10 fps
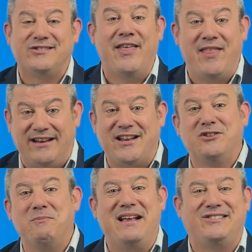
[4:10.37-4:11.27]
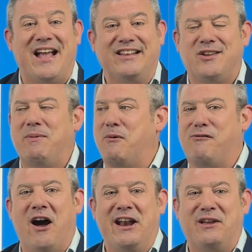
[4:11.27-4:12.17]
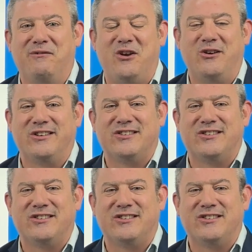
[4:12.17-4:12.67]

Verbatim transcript: And that does make sense. Some people find it confusing